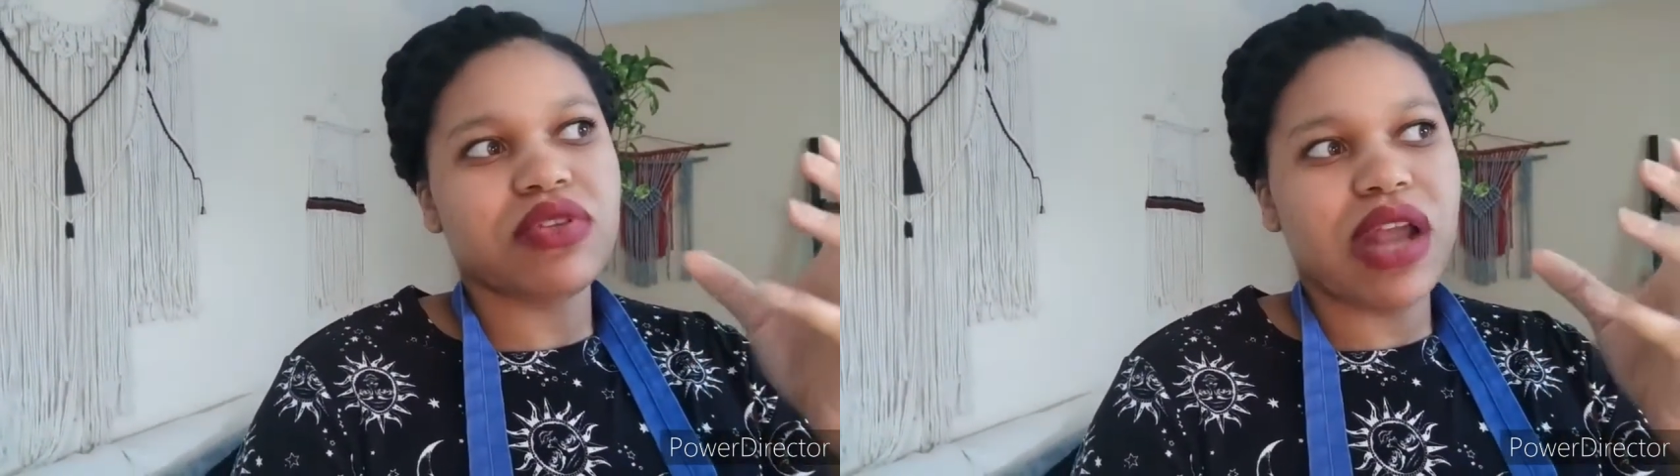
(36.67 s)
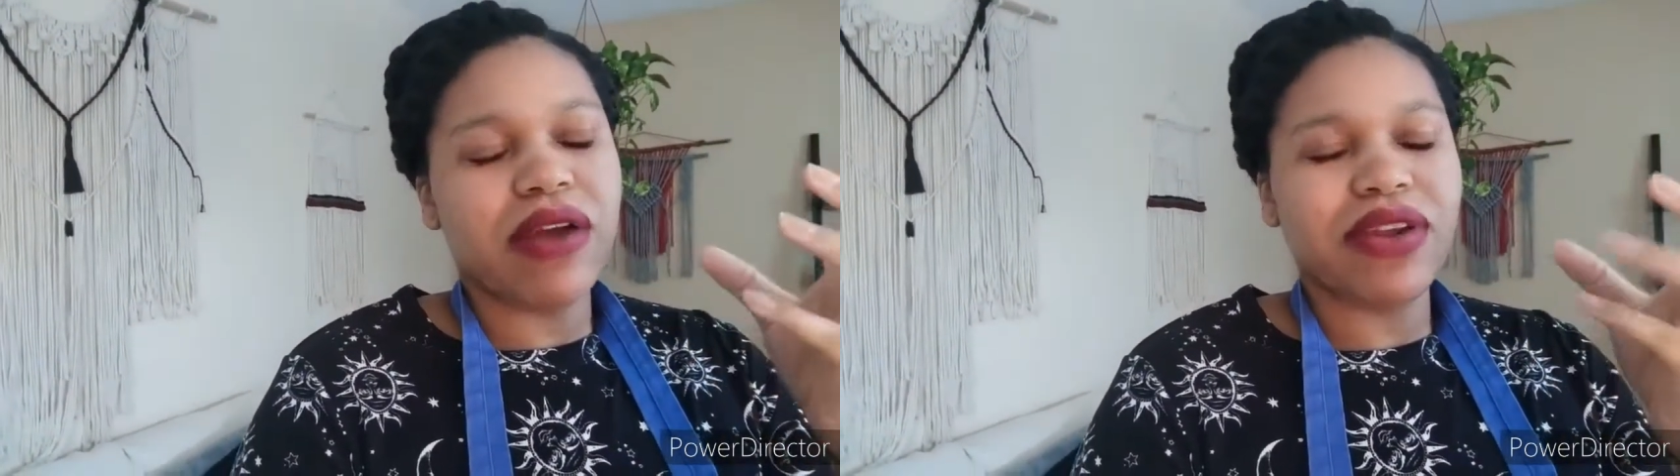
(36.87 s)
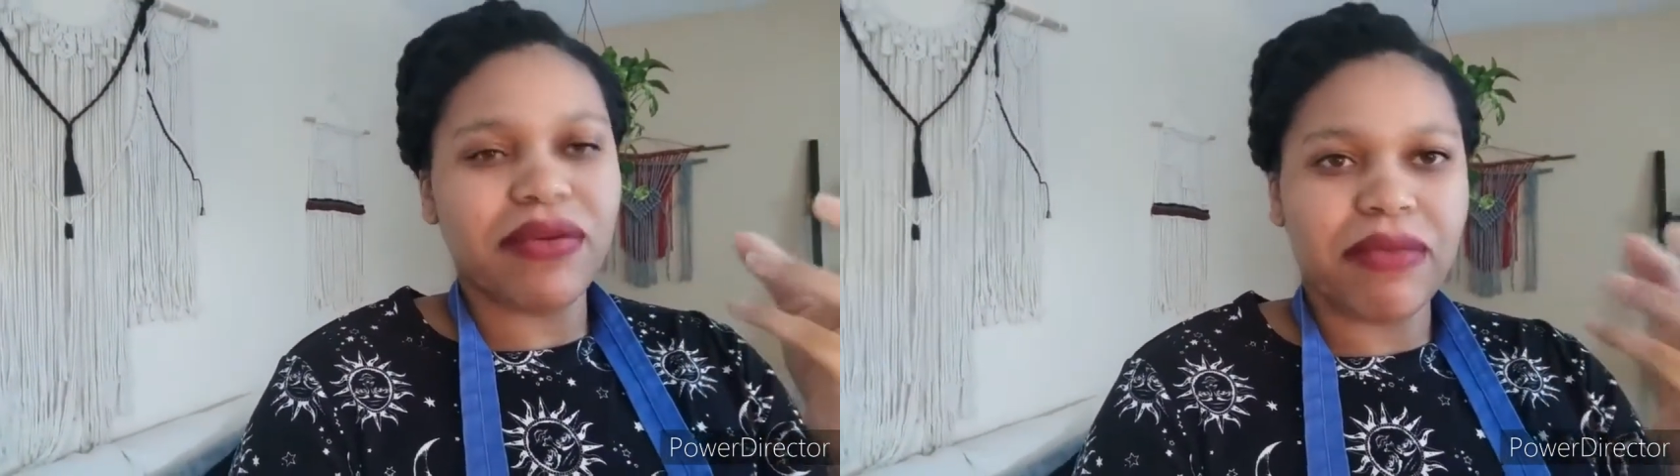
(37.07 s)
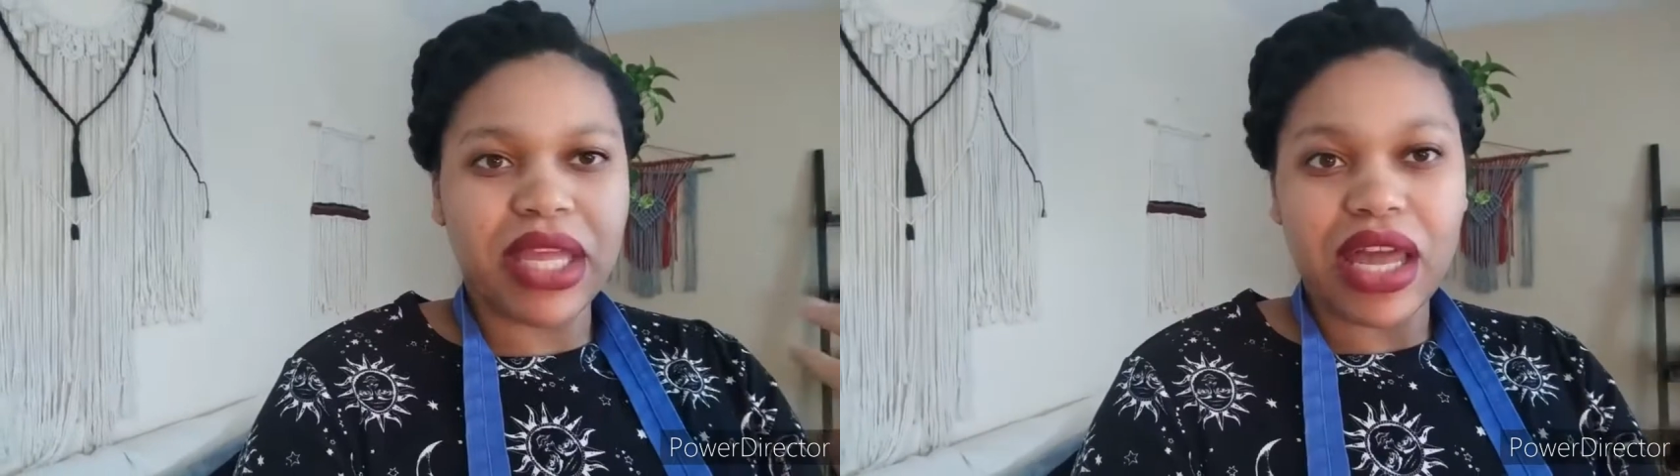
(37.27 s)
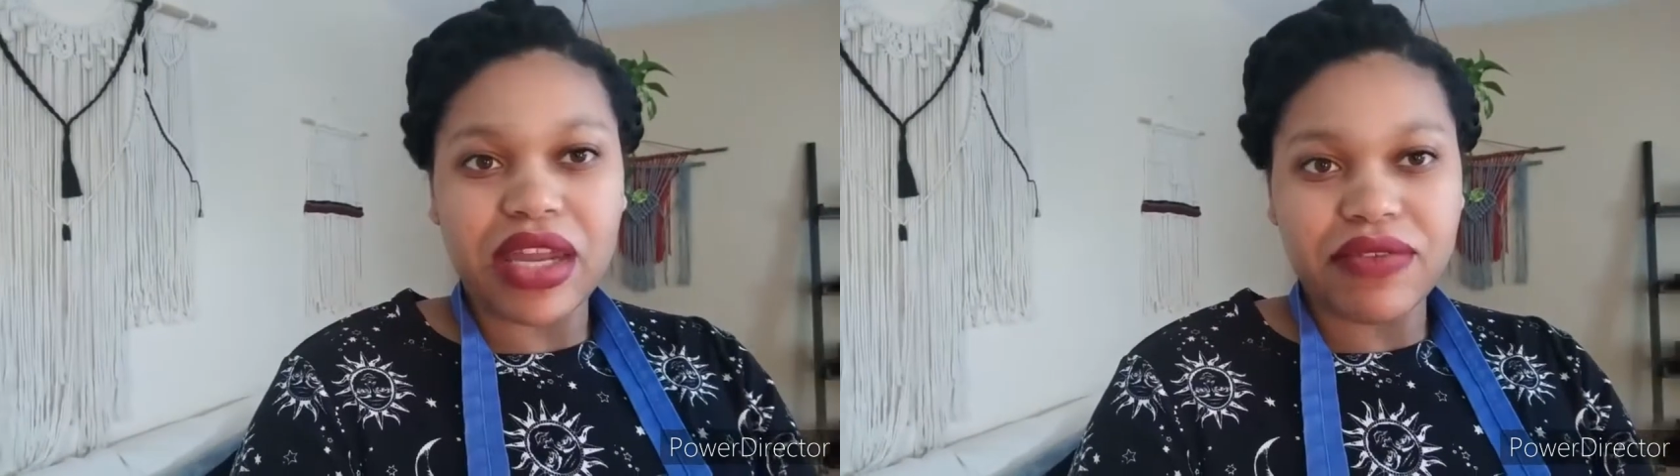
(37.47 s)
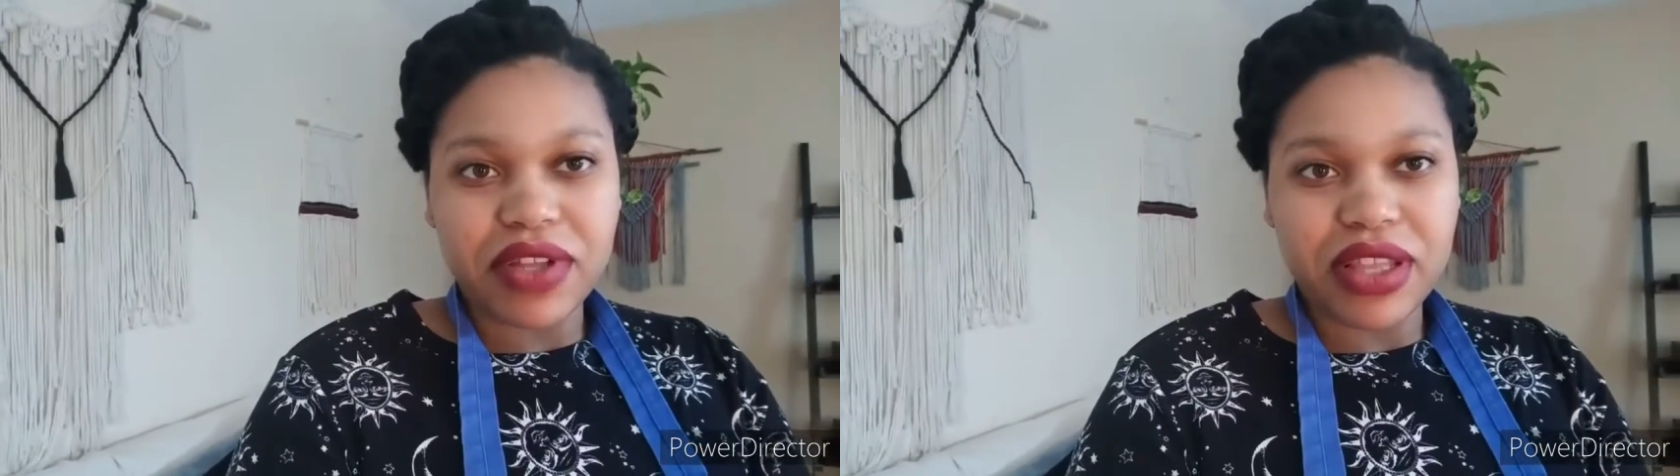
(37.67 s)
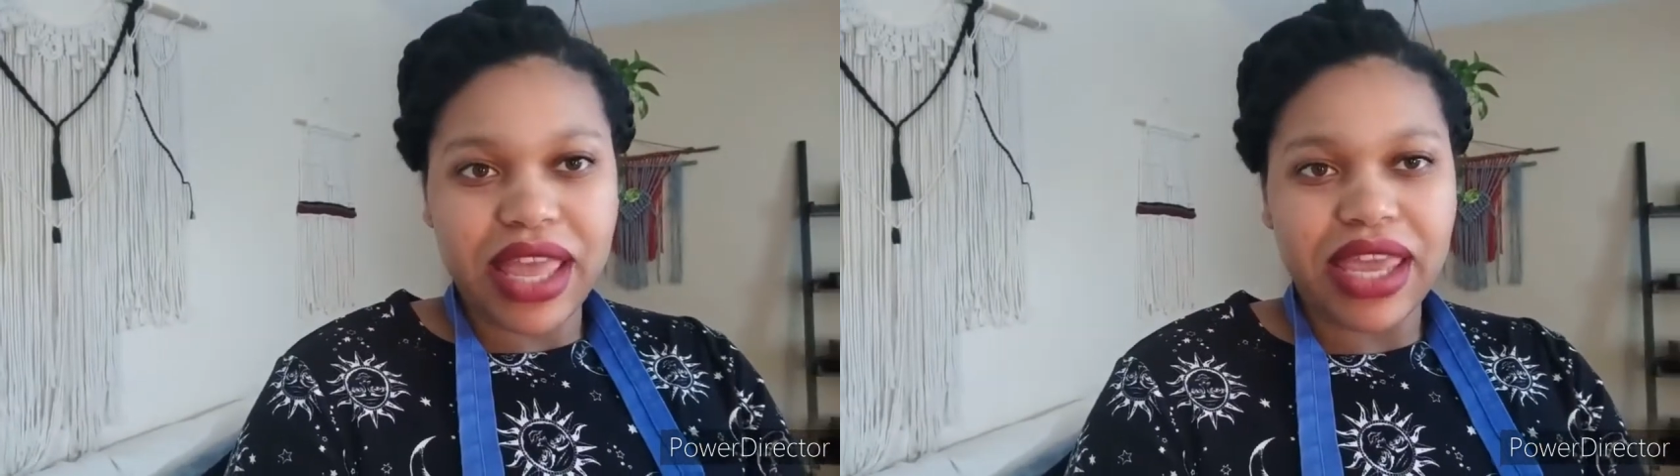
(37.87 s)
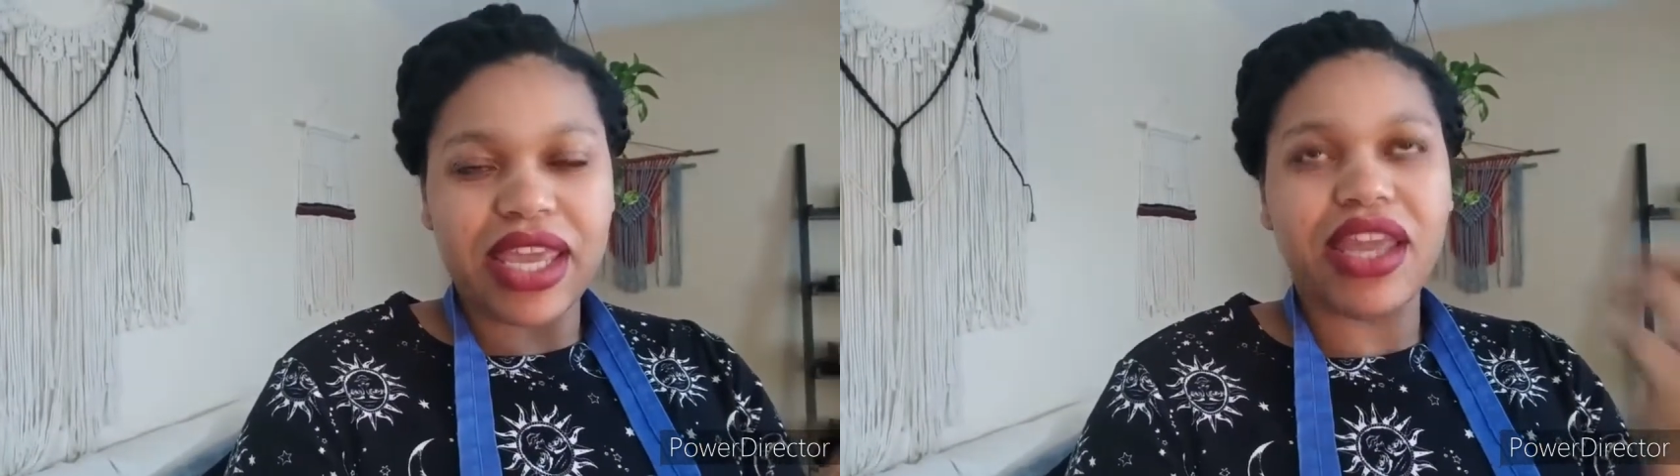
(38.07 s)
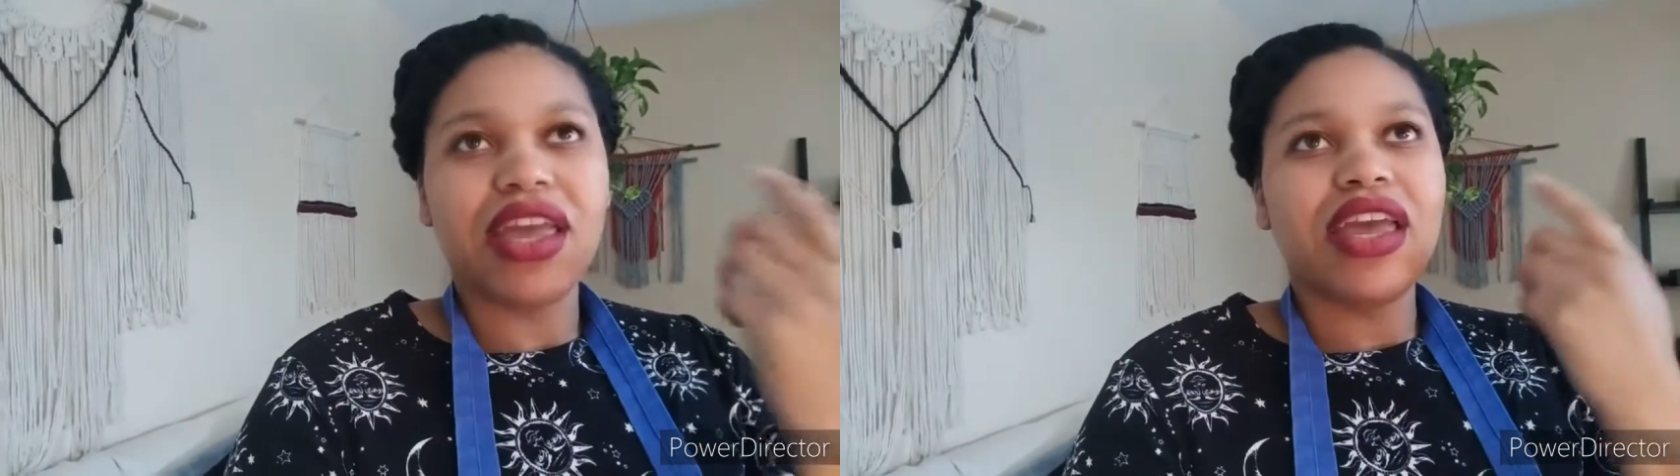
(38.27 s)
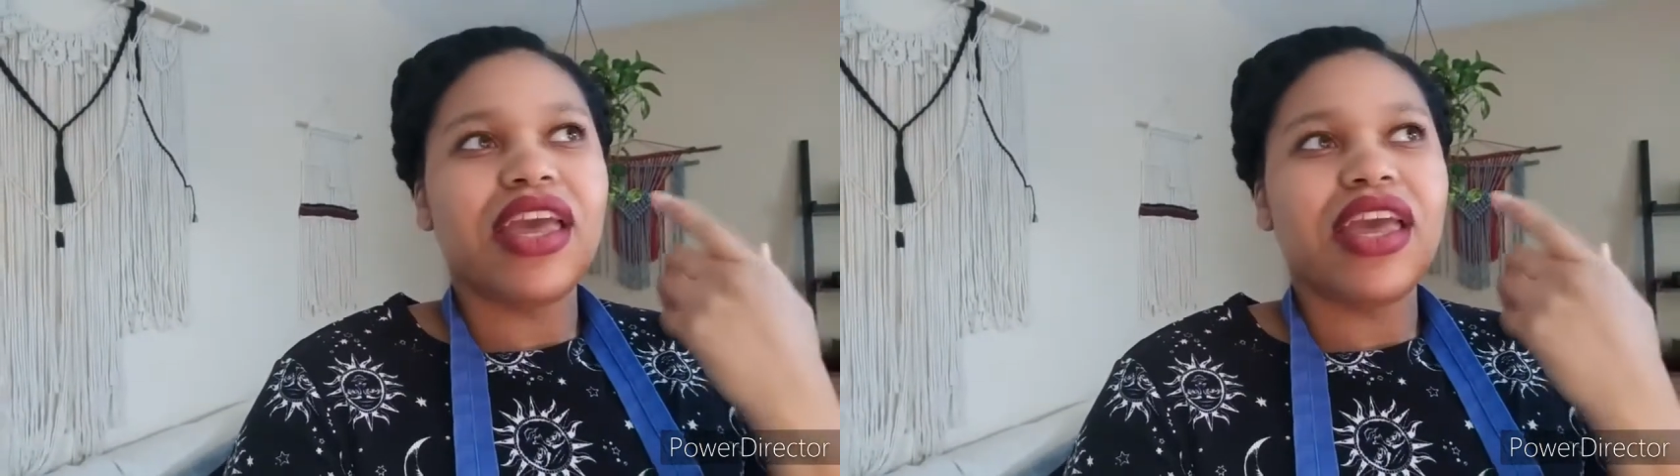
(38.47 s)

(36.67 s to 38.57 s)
around it, made out of clay.